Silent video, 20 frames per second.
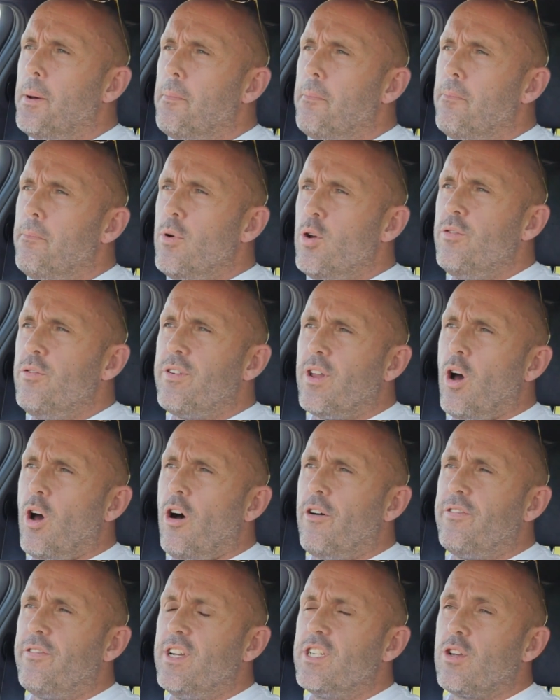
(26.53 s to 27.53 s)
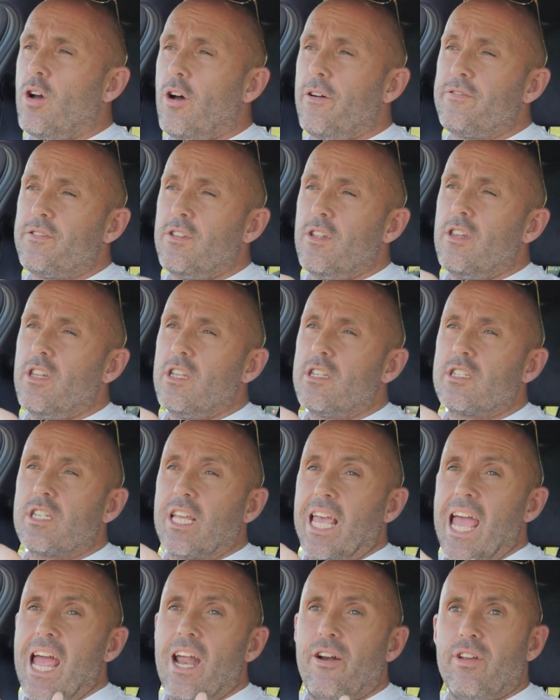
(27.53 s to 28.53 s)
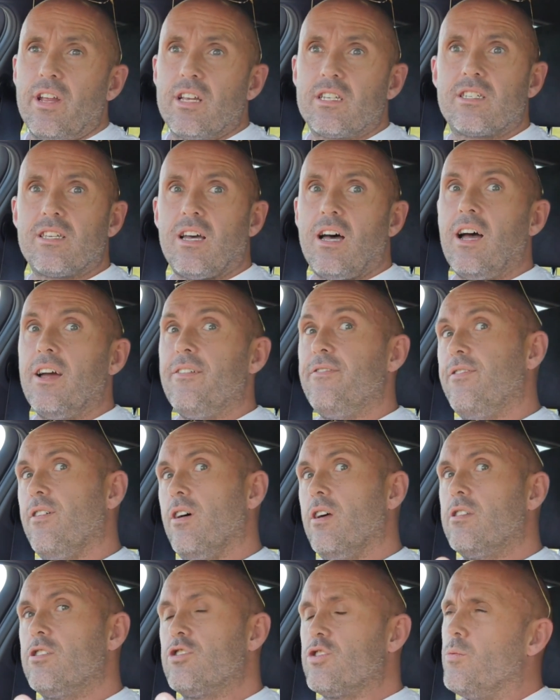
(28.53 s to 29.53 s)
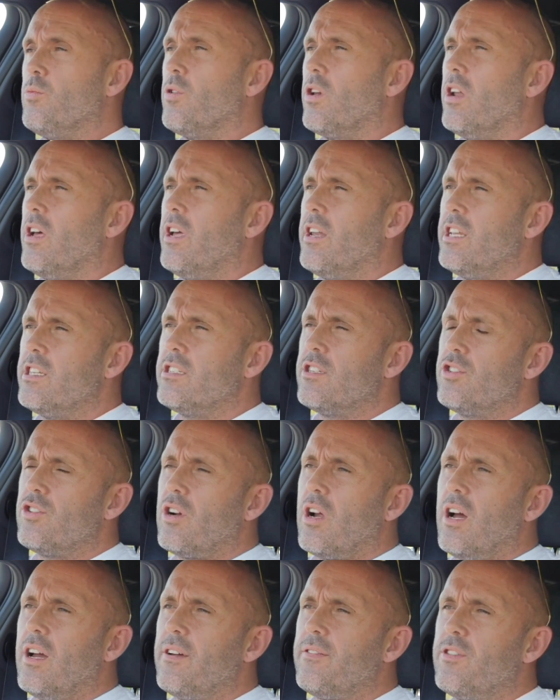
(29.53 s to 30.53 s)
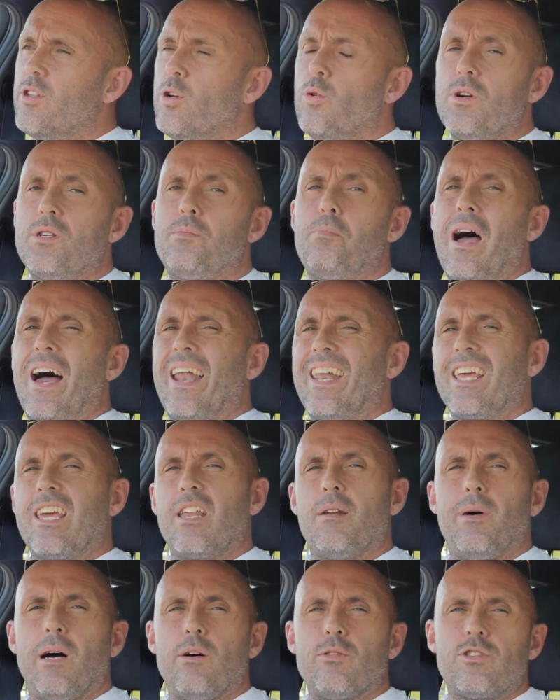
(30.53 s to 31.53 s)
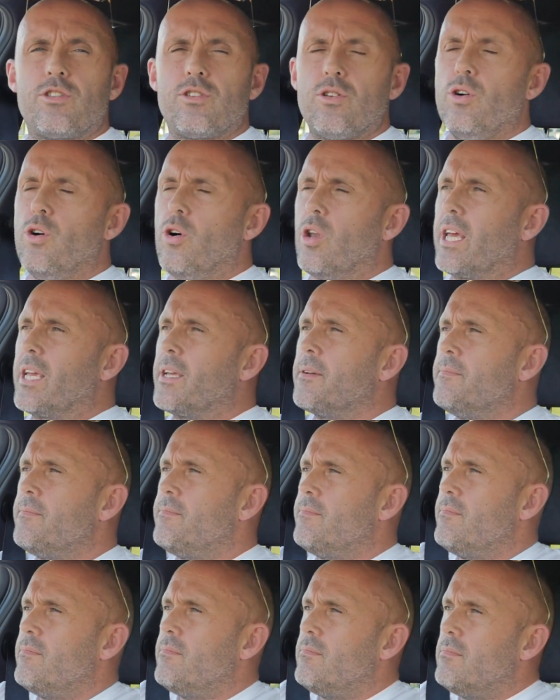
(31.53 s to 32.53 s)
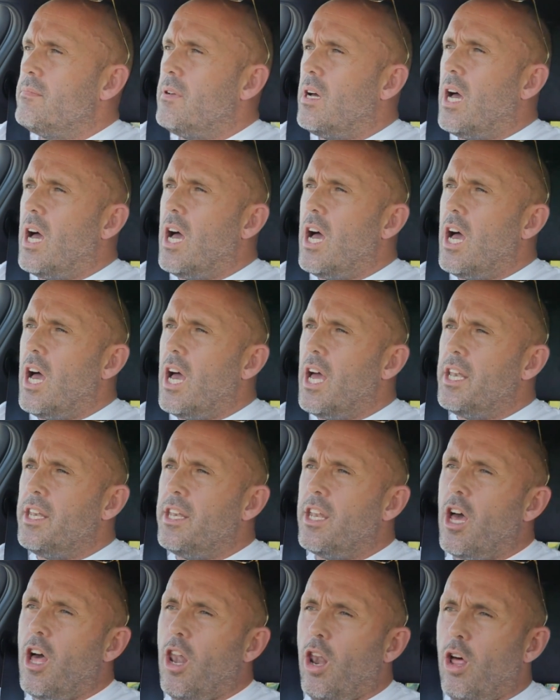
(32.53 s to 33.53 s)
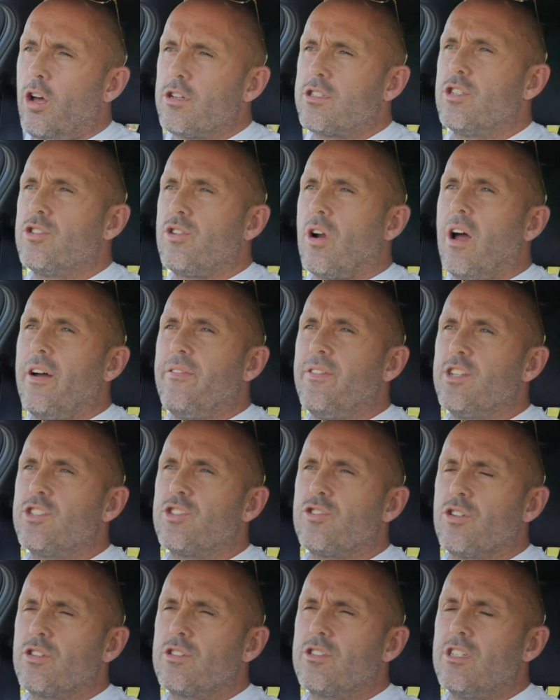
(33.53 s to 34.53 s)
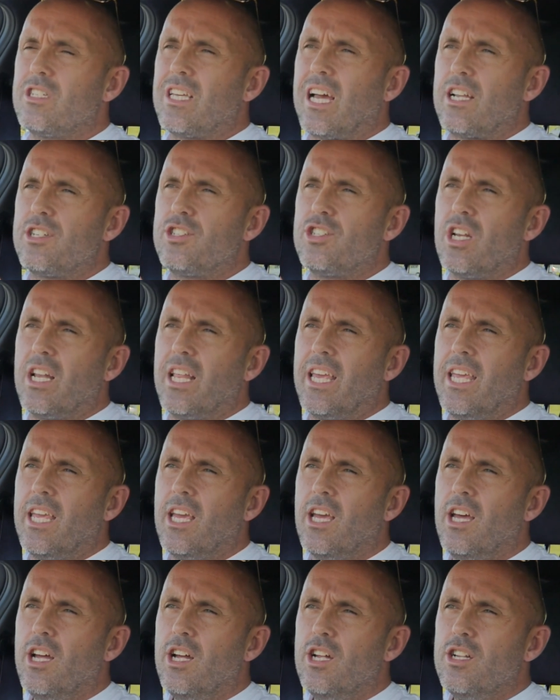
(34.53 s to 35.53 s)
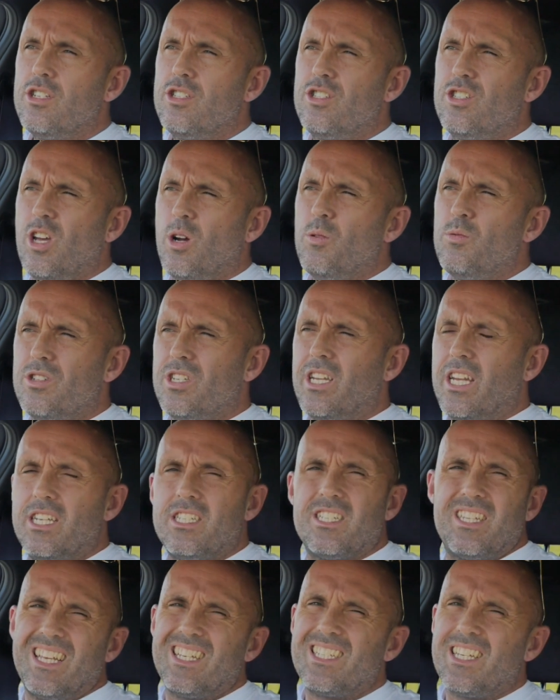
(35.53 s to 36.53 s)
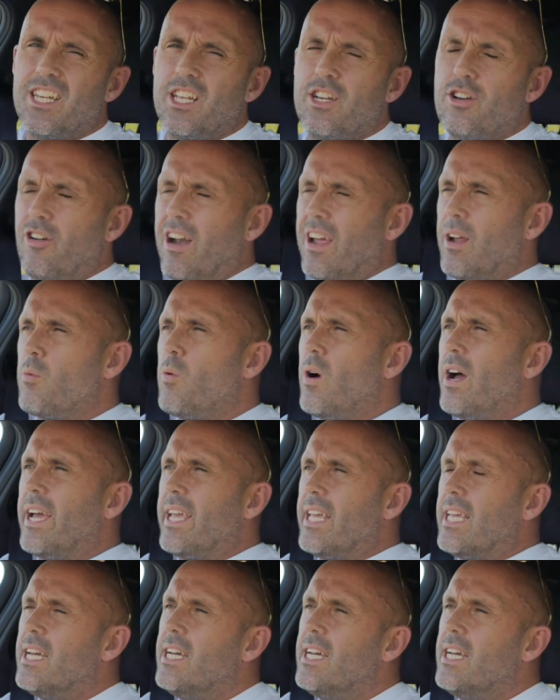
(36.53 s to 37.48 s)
Moving off is often the scariest time for someone learning to drive. They're always panicking about stalling. And a lot of driving instructors actually don't teach this in the correct way.